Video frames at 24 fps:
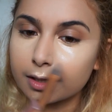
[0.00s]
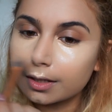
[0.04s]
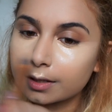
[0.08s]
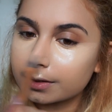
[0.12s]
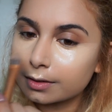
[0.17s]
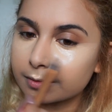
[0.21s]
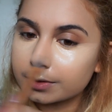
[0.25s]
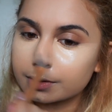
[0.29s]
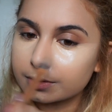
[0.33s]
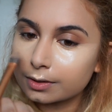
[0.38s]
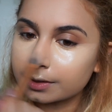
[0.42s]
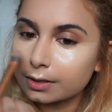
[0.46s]
I'm
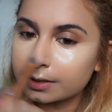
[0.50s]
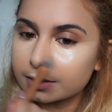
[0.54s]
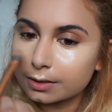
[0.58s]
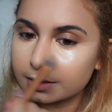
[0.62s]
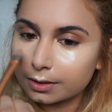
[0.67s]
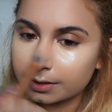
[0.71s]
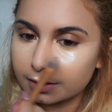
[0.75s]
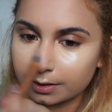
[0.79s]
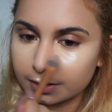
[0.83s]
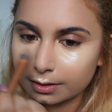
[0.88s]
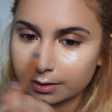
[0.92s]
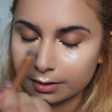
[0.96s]
just using this,
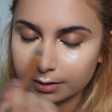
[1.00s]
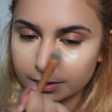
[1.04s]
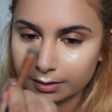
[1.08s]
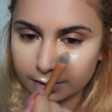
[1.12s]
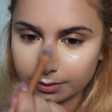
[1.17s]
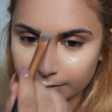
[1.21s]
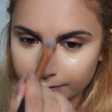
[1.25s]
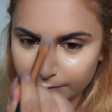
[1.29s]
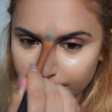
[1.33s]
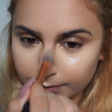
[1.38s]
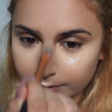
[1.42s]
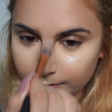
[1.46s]

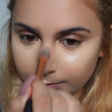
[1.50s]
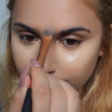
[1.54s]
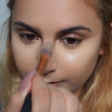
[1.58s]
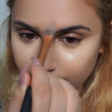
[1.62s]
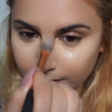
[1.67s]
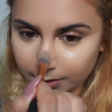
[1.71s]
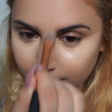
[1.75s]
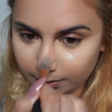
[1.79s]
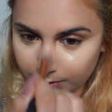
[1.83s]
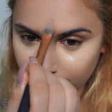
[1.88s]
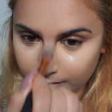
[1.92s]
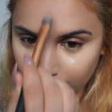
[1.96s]
blending
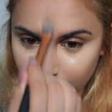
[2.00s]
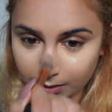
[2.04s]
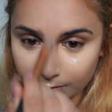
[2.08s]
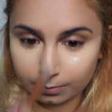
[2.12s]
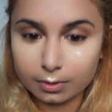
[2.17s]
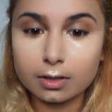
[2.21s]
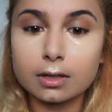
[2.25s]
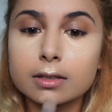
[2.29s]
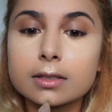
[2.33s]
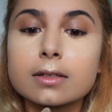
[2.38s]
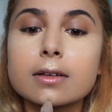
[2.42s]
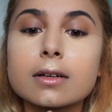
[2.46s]

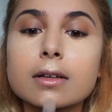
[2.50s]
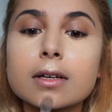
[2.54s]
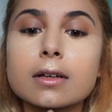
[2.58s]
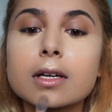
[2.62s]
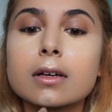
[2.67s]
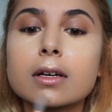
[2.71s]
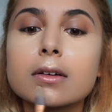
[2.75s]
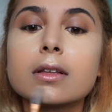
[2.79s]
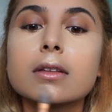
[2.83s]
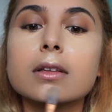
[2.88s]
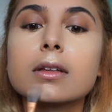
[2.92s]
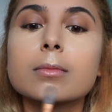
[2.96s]
downwards.
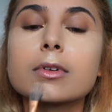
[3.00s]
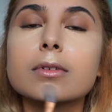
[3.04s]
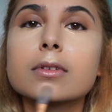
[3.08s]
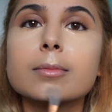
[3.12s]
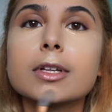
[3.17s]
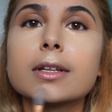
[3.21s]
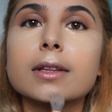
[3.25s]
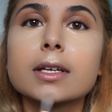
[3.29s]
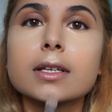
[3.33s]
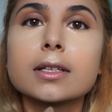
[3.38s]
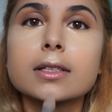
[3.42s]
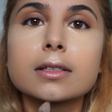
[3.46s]
I'm going to
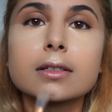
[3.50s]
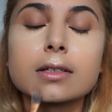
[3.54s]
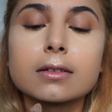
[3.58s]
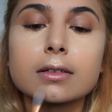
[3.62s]
blend this.